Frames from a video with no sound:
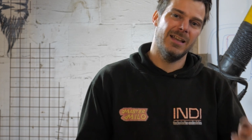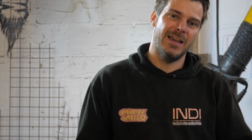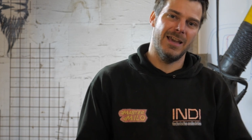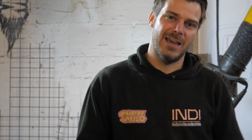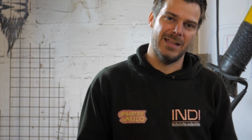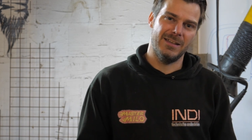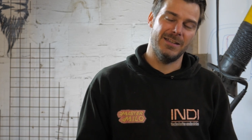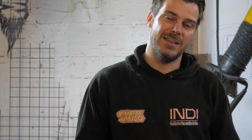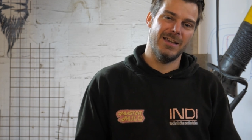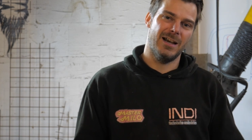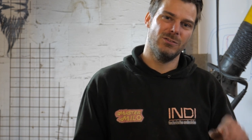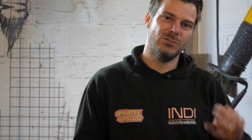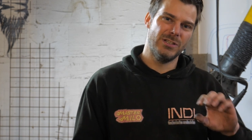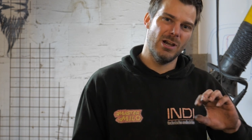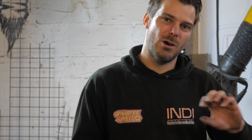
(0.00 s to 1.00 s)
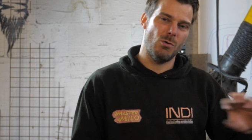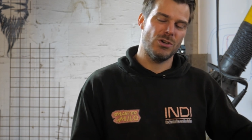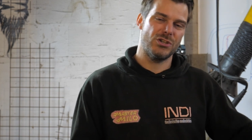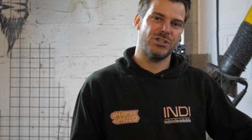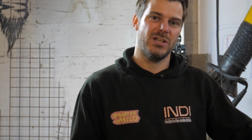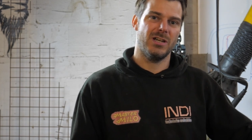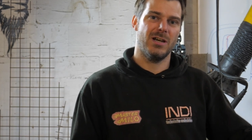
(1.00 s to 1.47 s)
and the outgoing
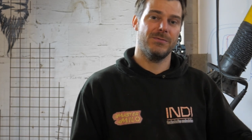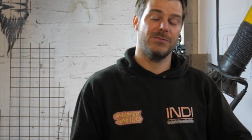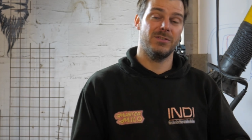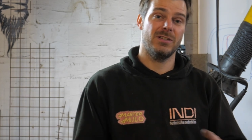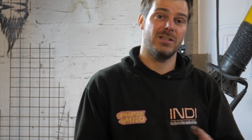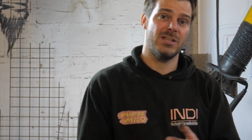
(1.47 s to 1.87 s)
shaft